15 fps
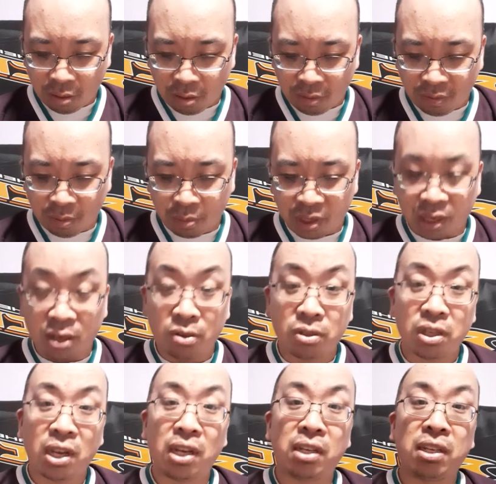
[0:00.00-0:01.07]
From San
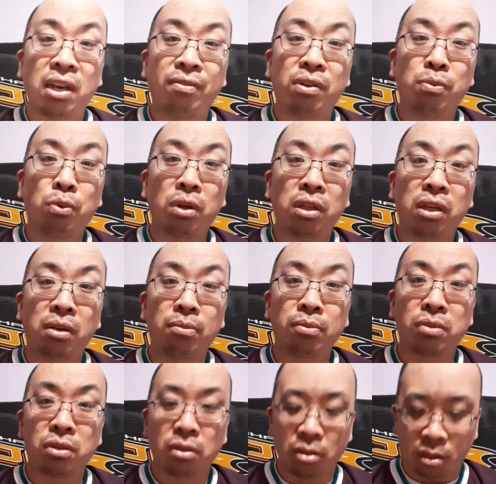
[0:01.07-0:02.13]
Jose, David
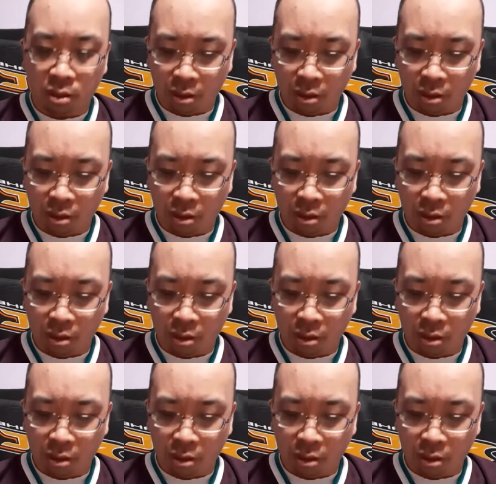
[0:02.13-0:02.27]
Williams.